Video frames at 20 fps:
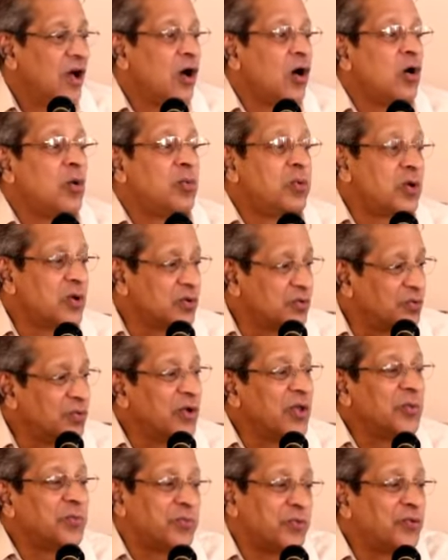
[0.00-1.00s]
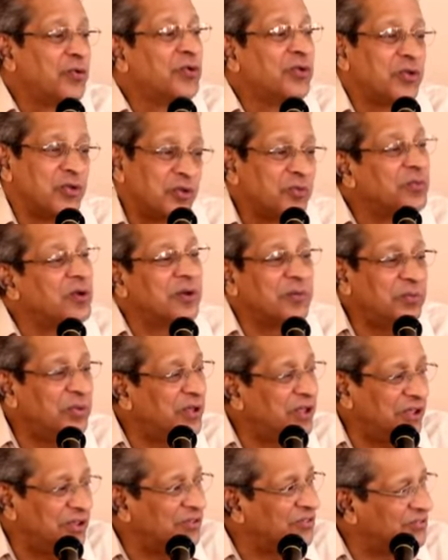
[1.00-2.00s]
how about we poor human
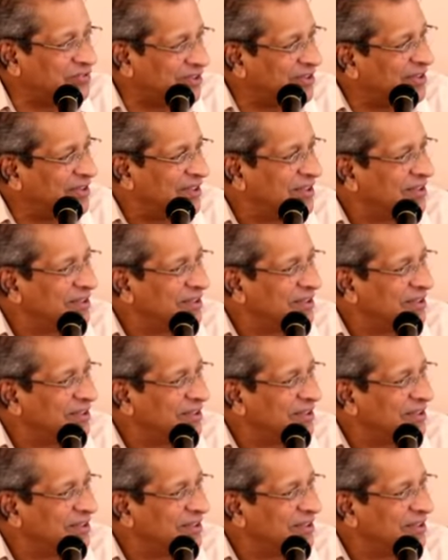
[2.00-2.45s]
beings?